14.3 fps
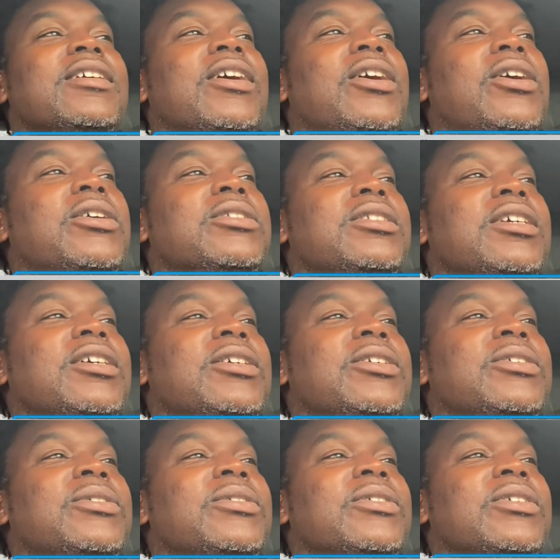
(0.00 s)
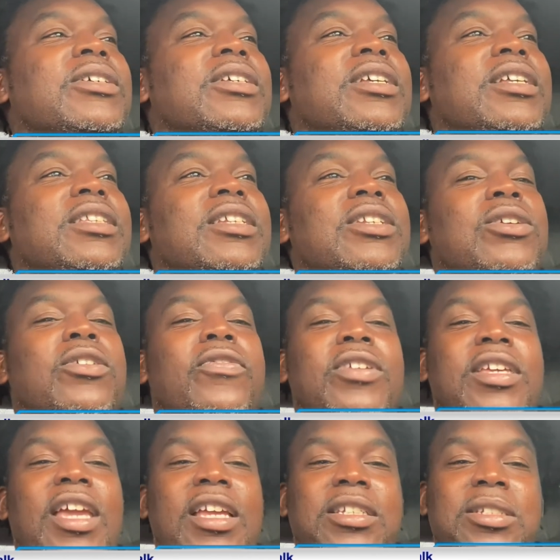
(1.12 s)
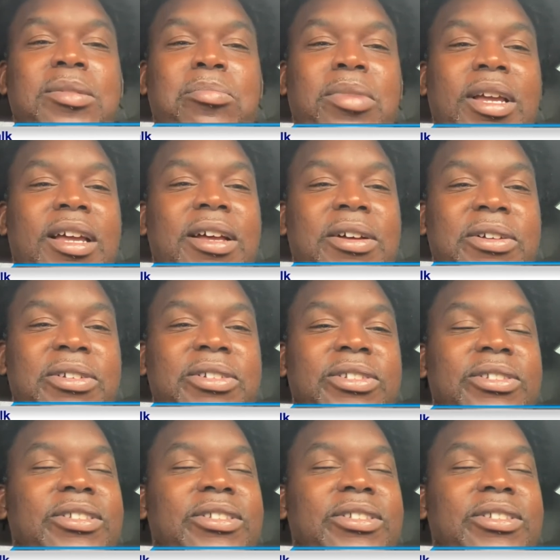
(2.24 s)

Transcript: Also, hit the notification bell